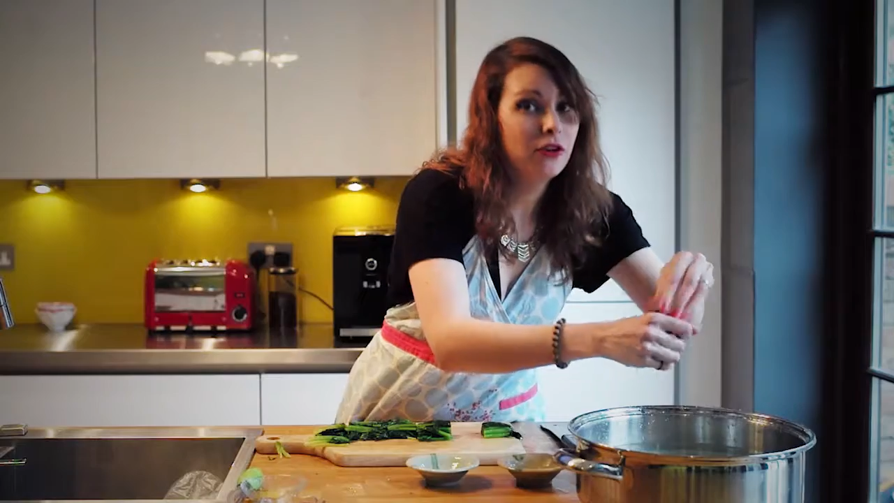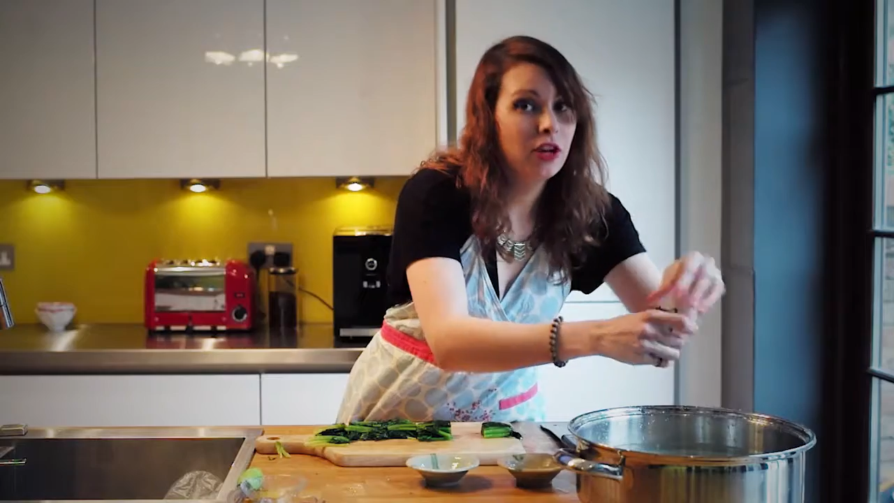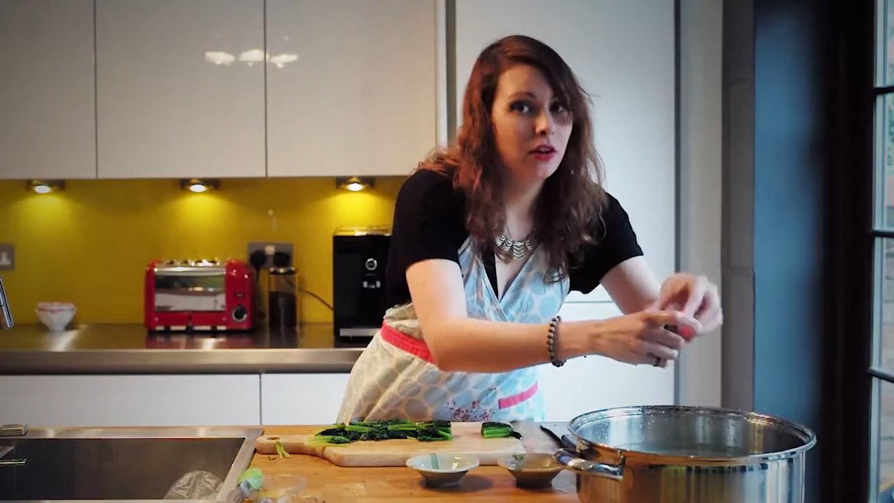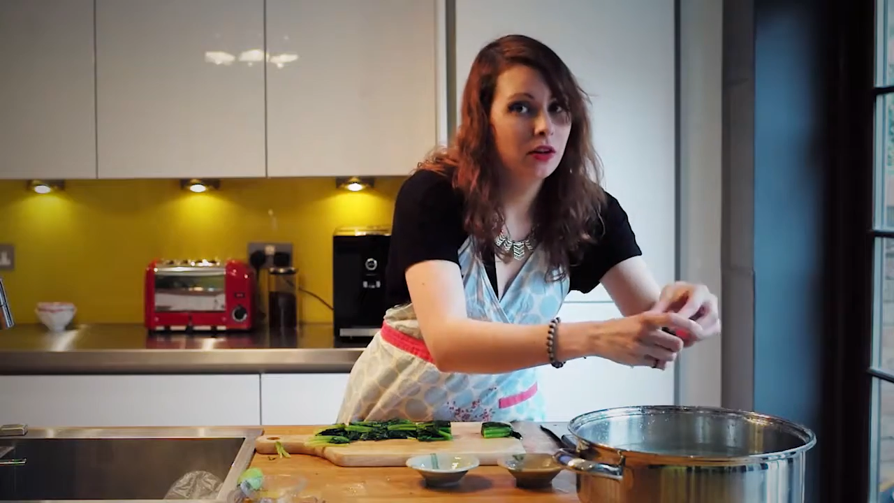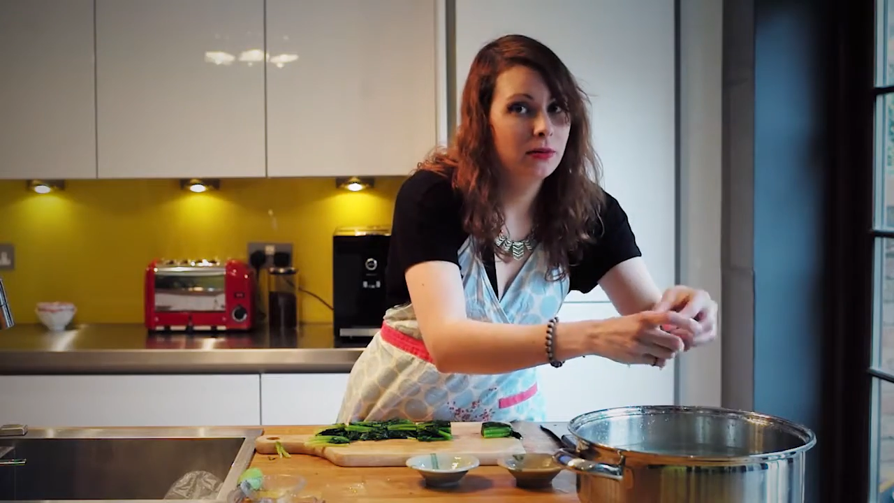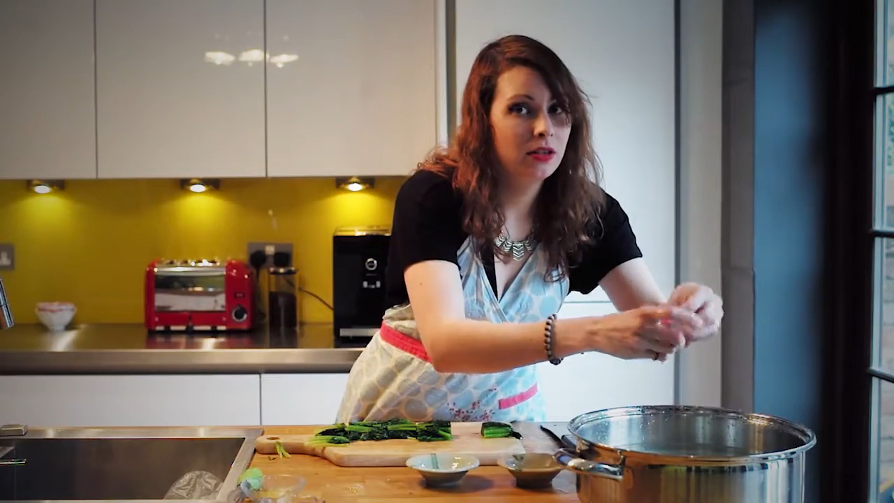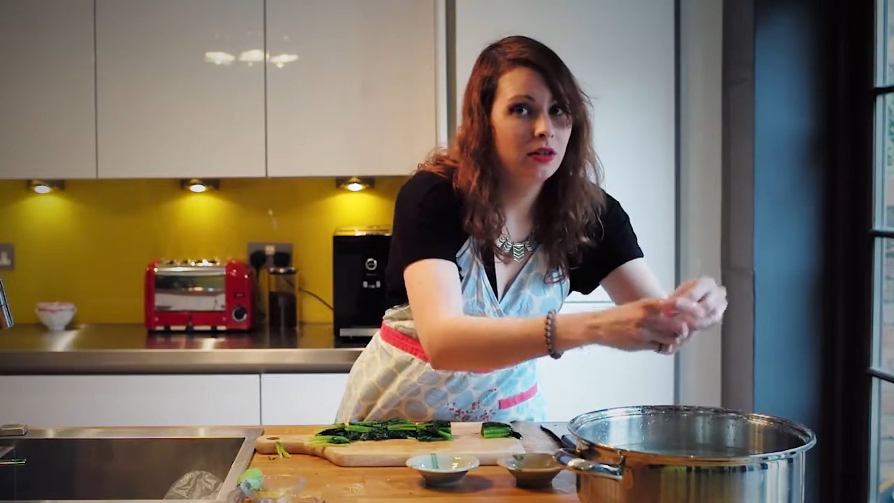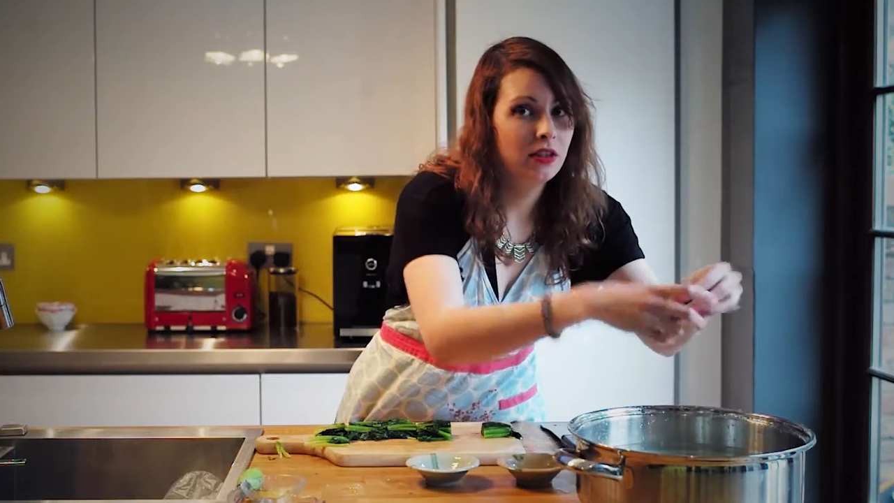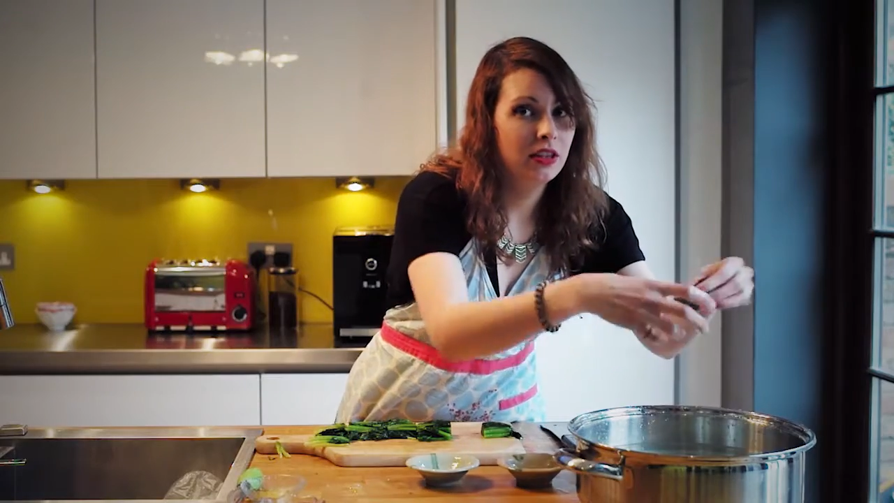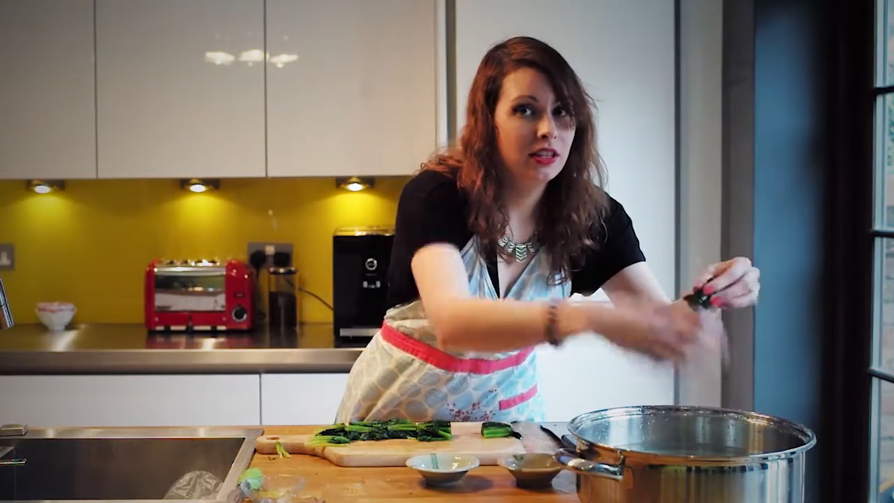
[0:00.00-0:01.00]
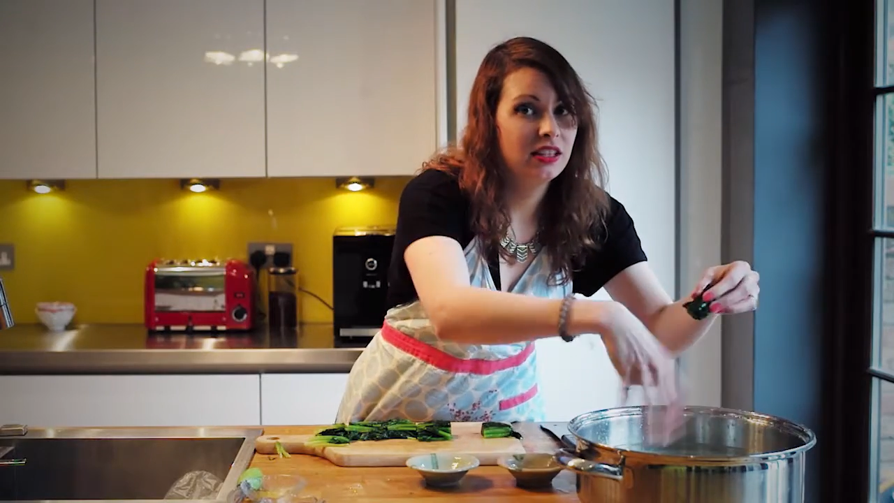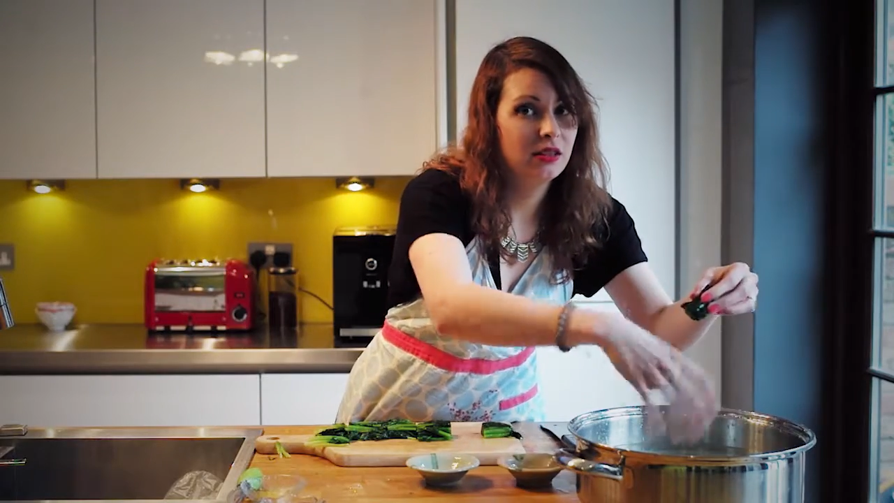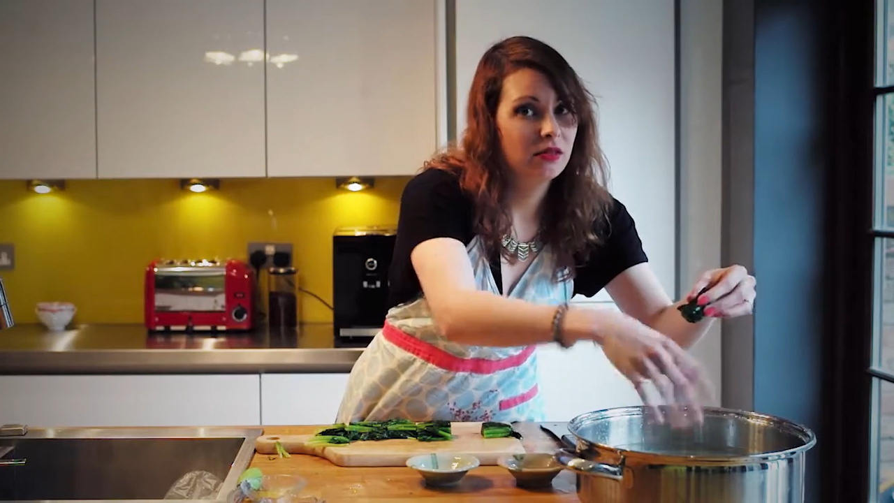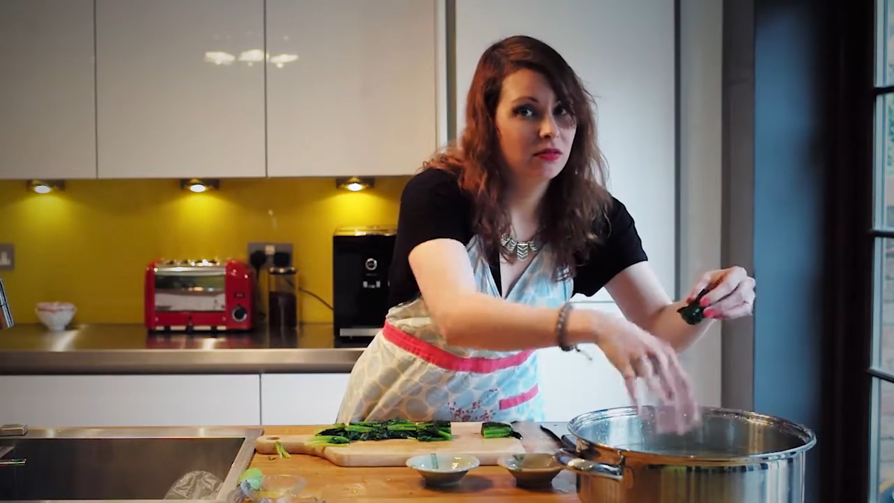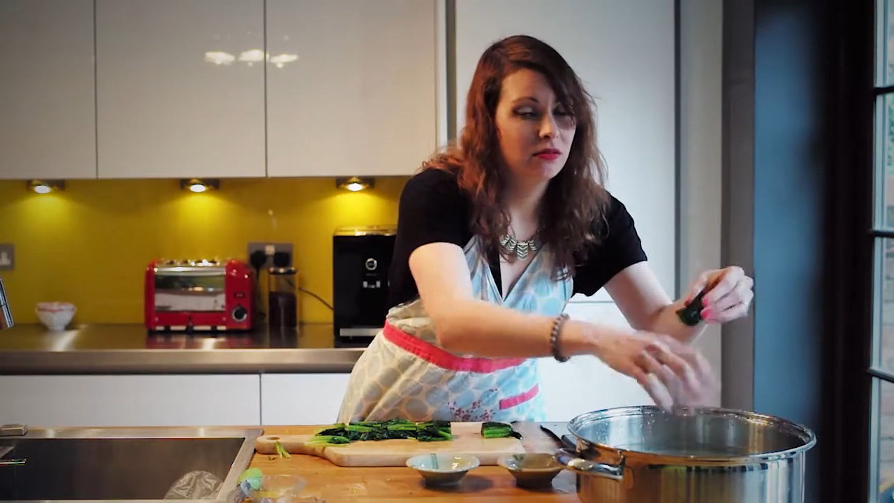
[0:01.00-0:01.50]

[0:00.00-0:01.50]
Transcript: you're not going to be serving this